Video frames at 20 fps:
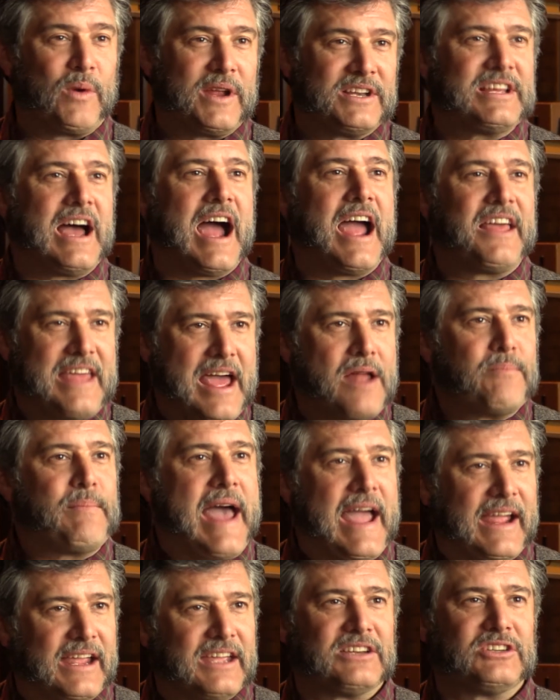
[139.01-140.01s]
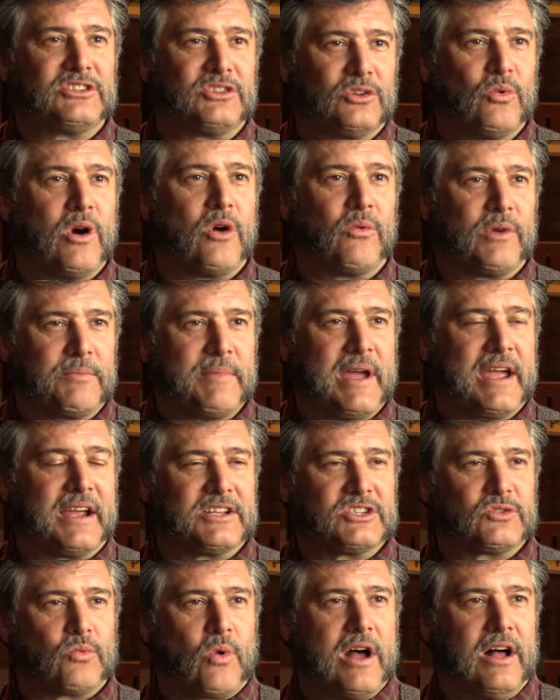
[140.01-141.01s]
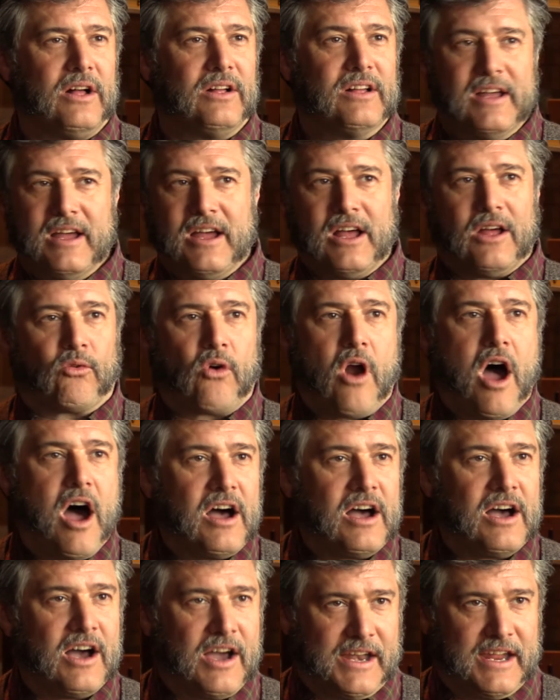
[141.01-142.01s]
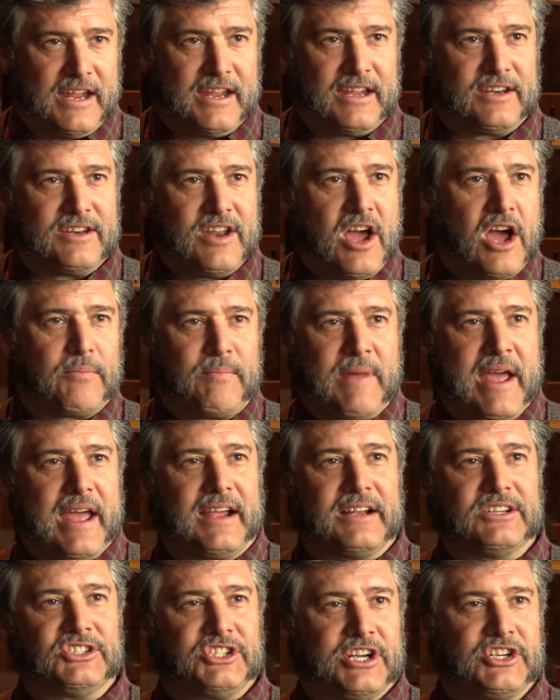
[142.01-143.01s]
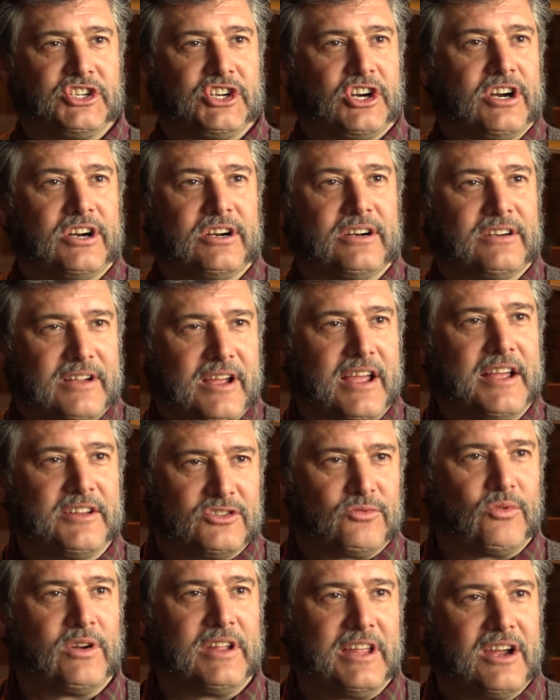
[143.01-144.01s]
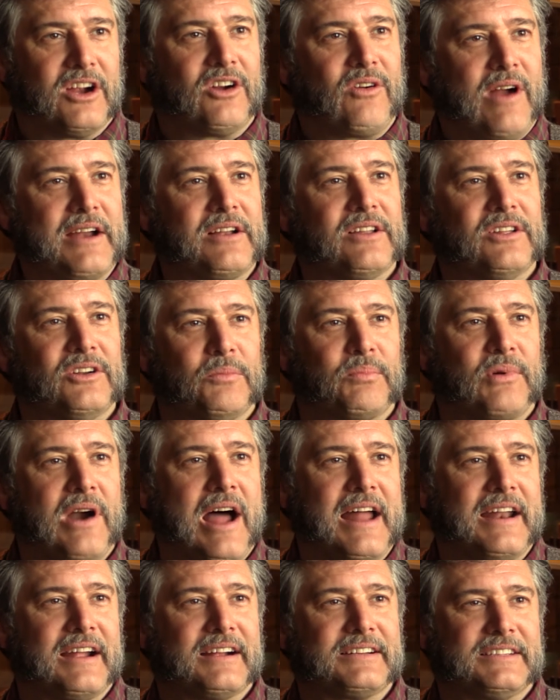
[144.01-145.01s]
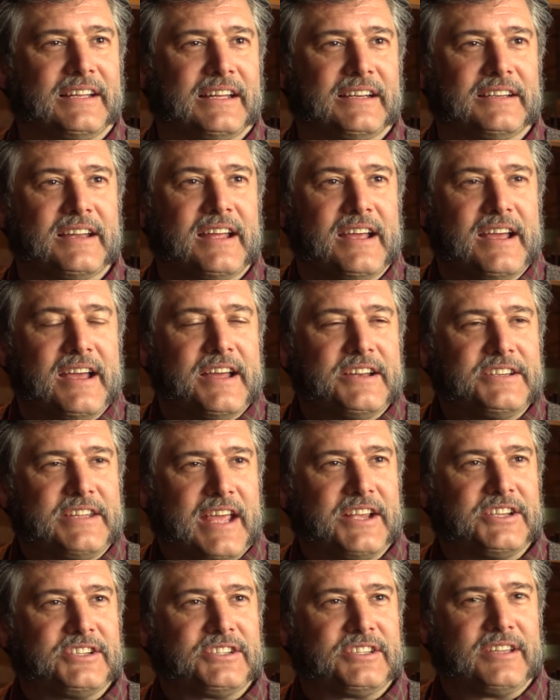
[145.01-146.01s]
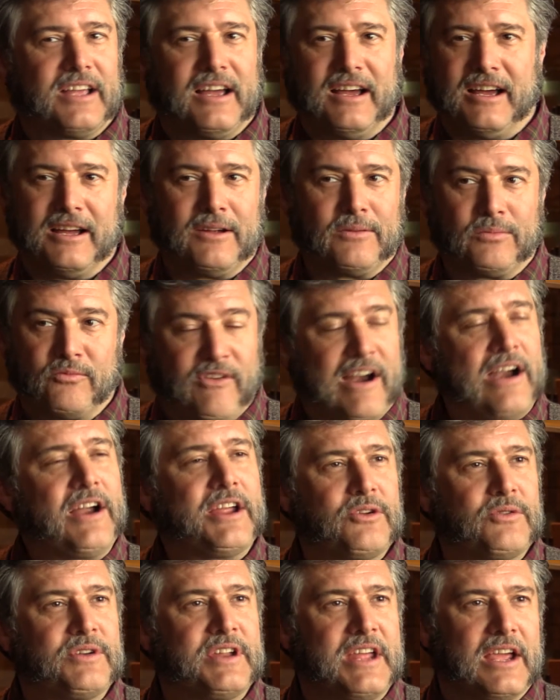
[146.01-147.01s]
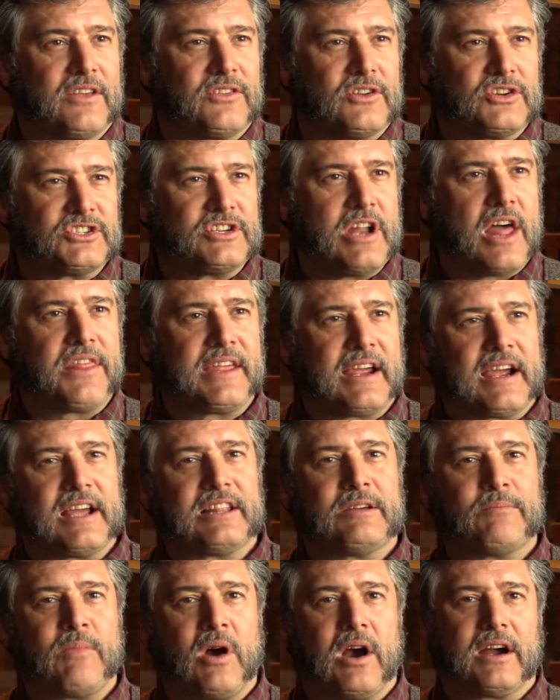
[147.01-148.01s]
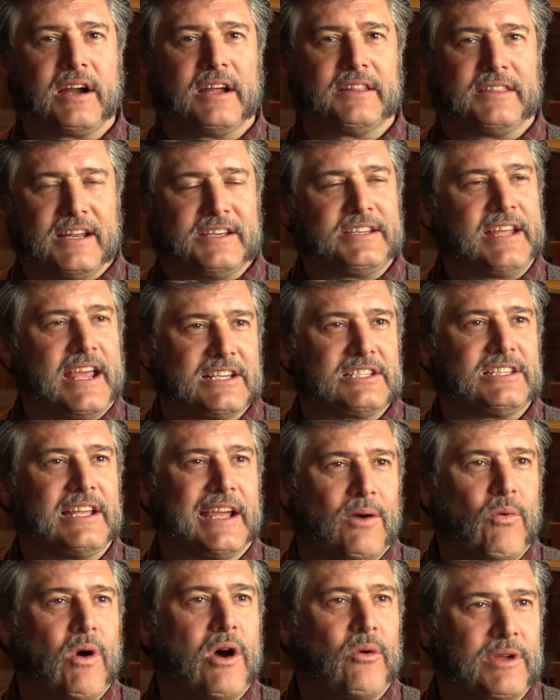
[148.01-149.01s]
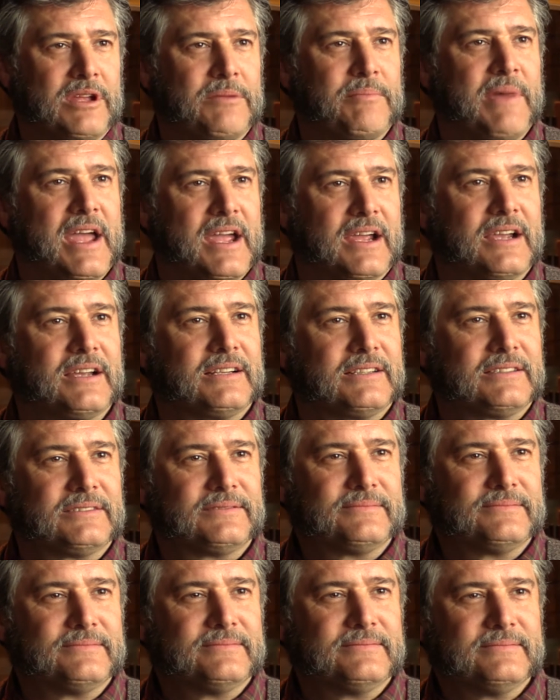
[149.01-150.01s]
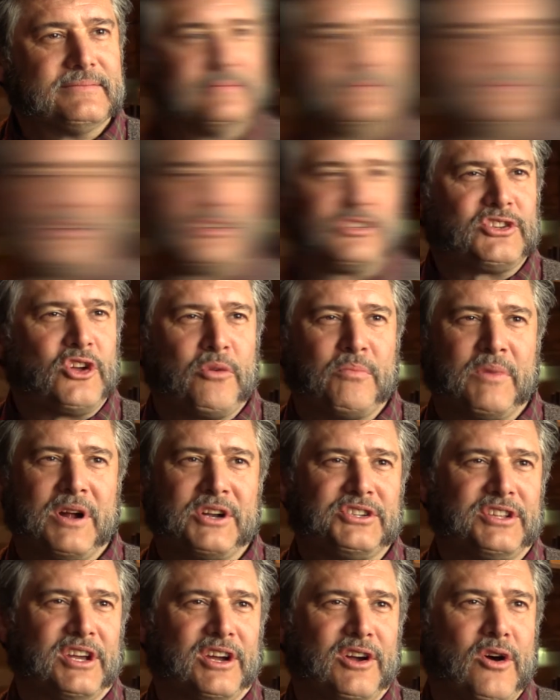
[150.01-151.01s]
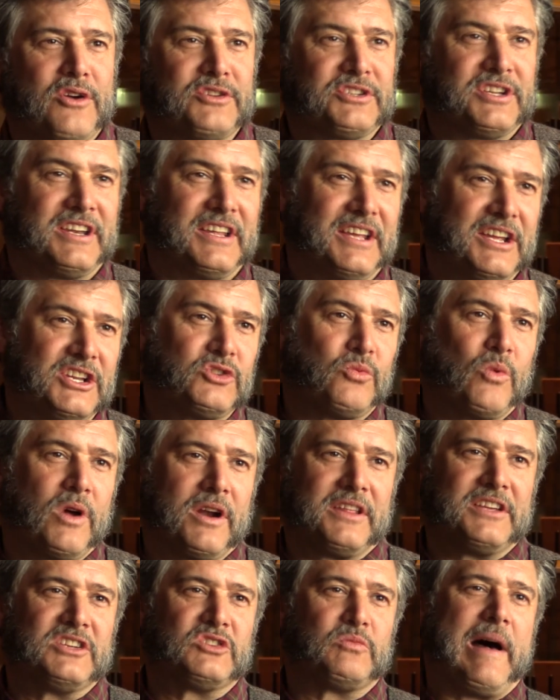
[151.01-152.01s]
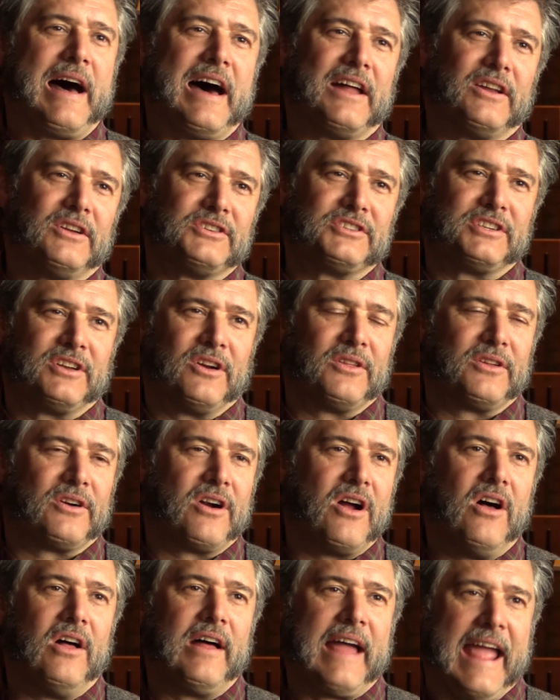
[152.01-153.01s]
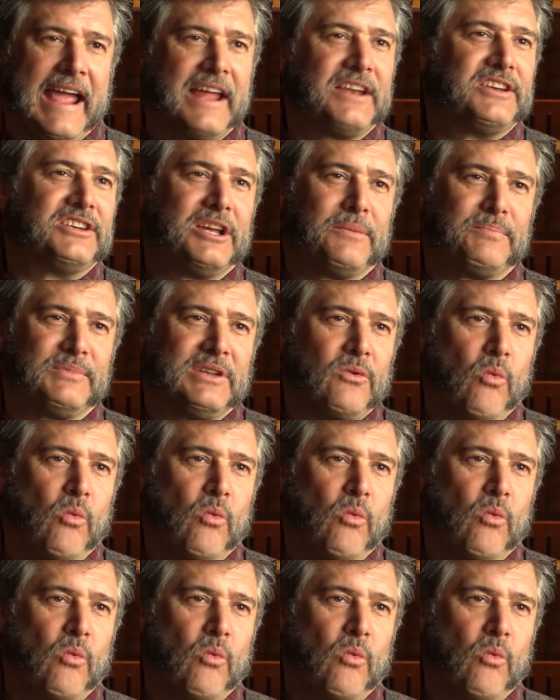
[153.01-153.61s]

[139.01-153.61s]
we tie that back into what we make as well. Raw honey, nutmeg, ginger. It's really a great little product and tastes very unique. There's nothing on the market that tastes like what we make. There's so much that goes into each one of these bottles. You know, they're all hand dipped